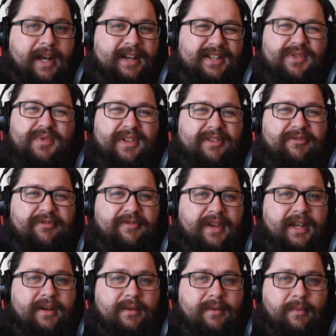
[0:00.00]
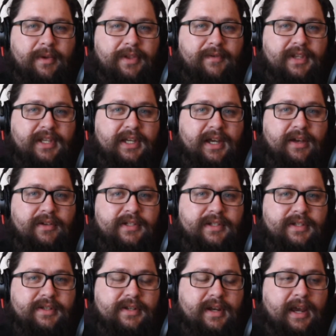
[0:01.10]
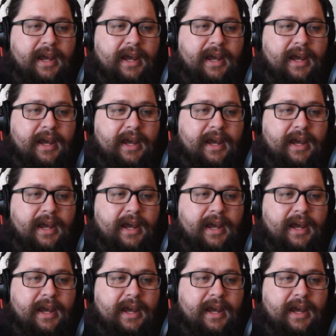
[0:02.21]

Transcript: It doesn't really fit with everything else,